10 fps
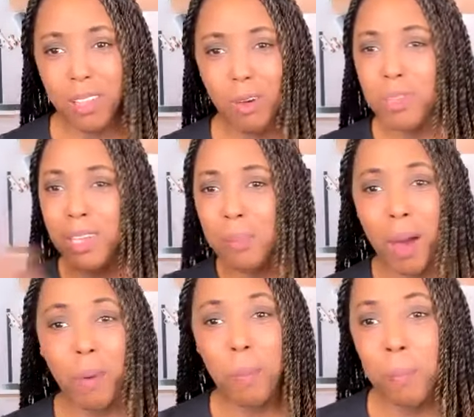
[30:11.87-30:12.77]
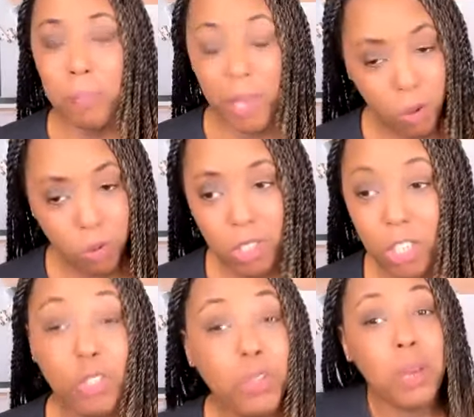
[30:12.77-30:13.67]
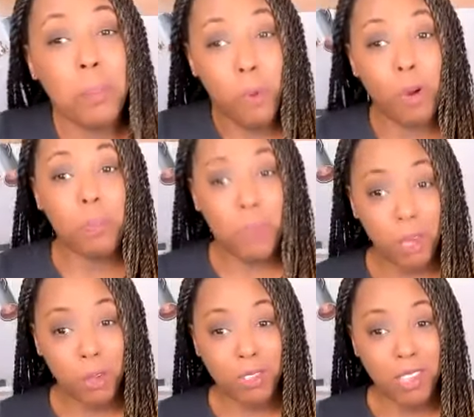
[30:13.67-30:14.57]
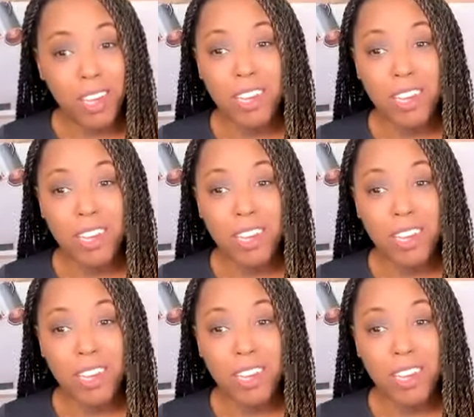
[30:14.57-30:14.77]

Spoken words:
Don't think about bills because you'll get more bills.